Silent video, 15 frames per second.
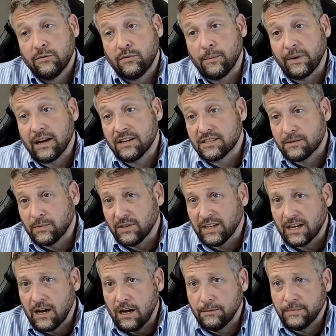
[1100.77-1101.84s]
From a customer
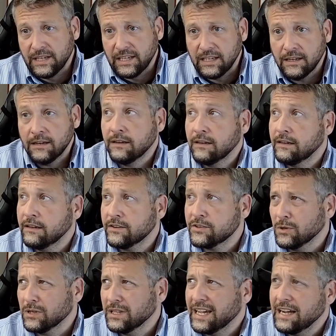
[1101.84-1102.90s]
that called me
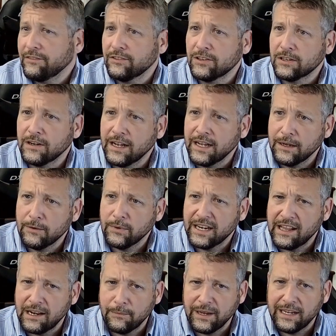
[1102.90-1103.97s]
shortly after I went
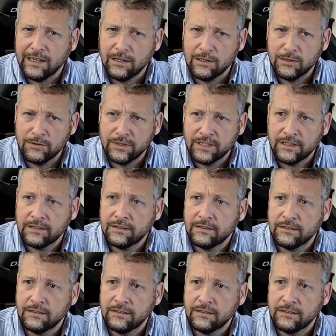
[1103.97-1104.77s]
out on my own